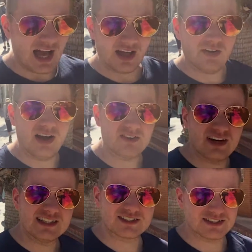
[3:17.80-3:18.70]
I don't know how
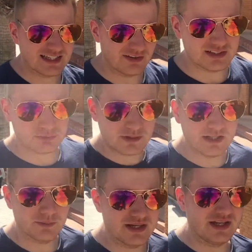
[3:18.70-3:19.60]
great this is going to sound. It's
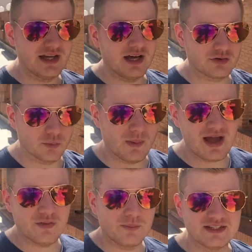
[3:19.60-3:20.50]
really windy. I don't know
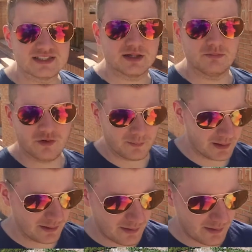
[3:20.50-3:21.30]
where the wind has come from.